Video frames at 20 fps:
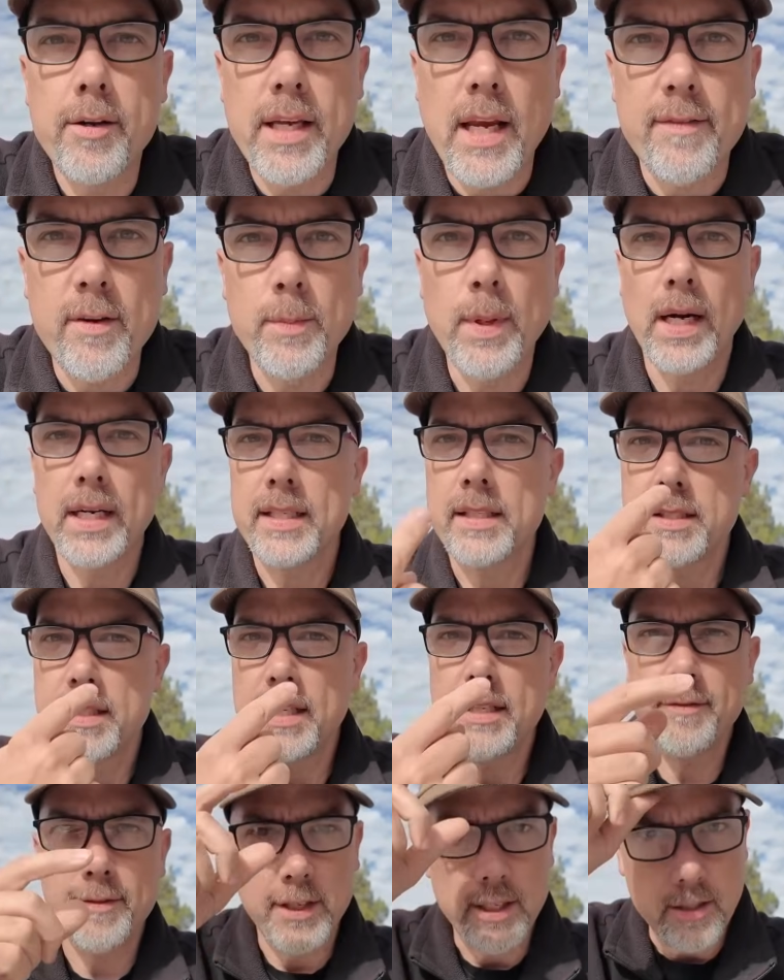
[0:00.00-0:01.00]
Howdy everybody,
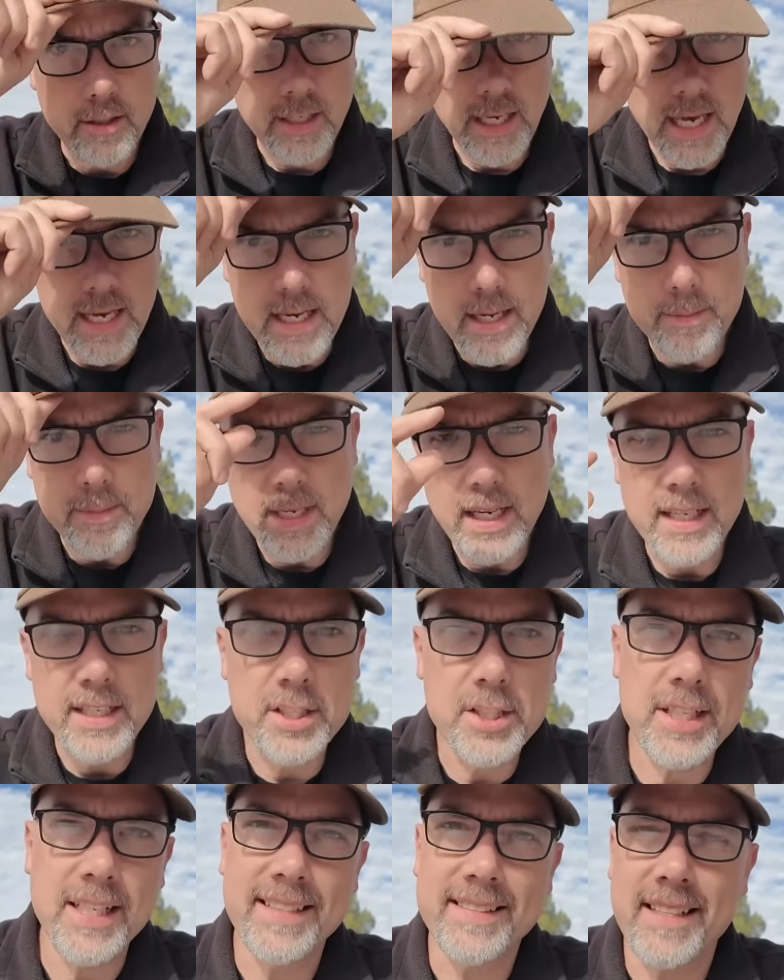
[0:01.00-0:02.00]
Steve here,
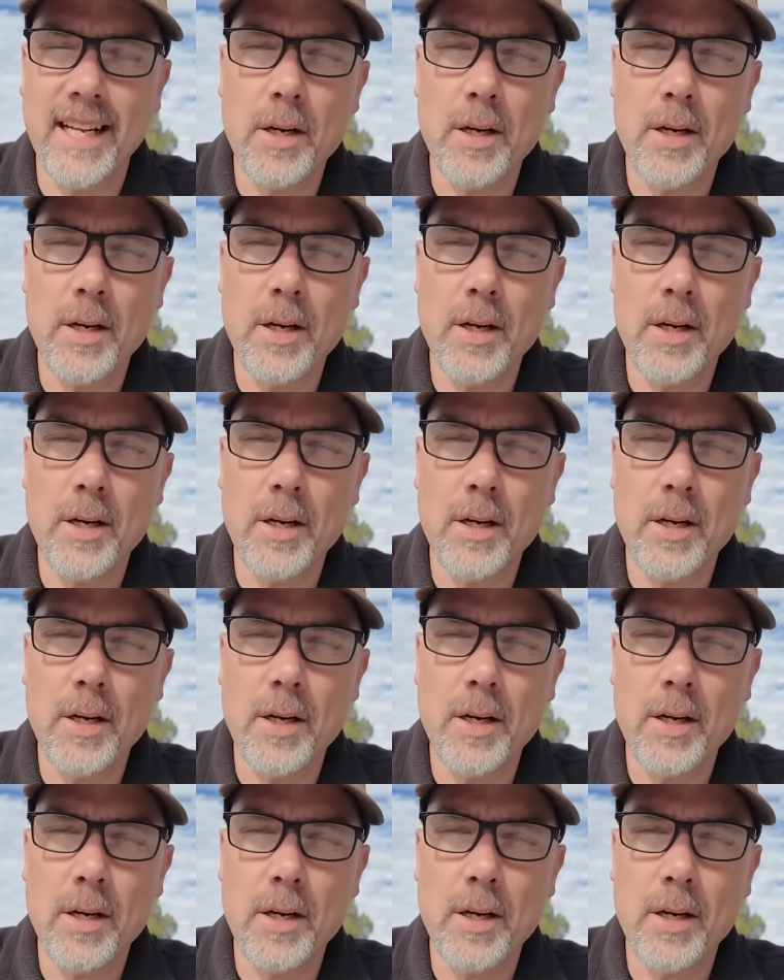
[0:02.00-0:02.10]
KM9G.